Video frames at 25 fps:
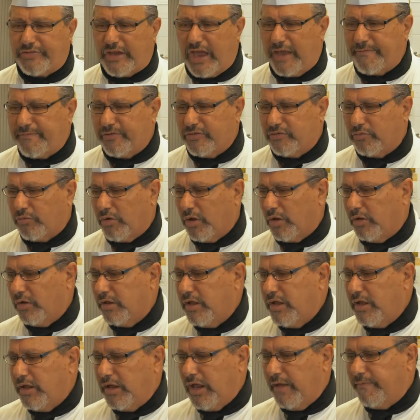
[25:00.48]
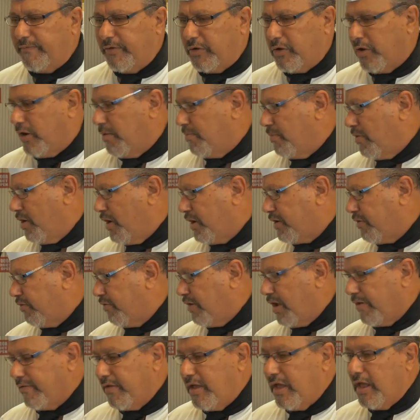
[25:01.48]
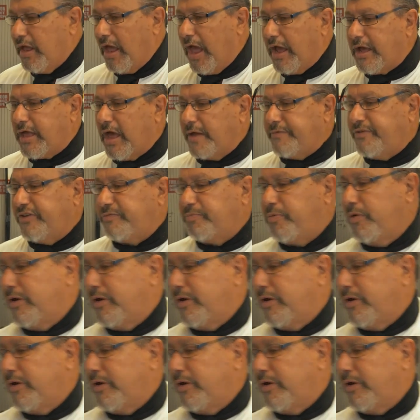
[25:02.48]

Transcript: safe as well if you've got a microwave. Okay, I've just